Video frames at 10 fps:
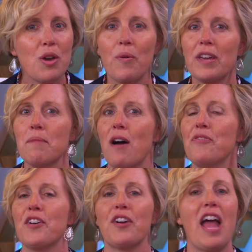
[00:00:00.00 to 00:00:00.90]
going
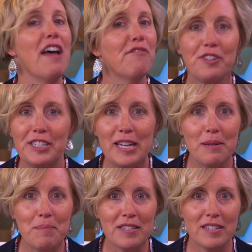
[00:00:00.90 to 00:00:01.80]
about their everyday
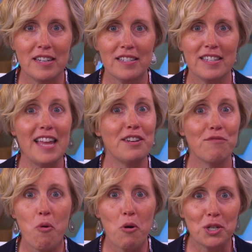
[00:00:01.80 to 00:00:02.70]
business and,
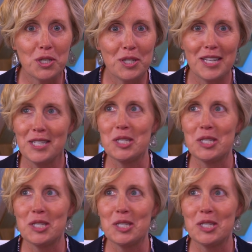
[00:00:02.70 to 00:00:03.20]
of course,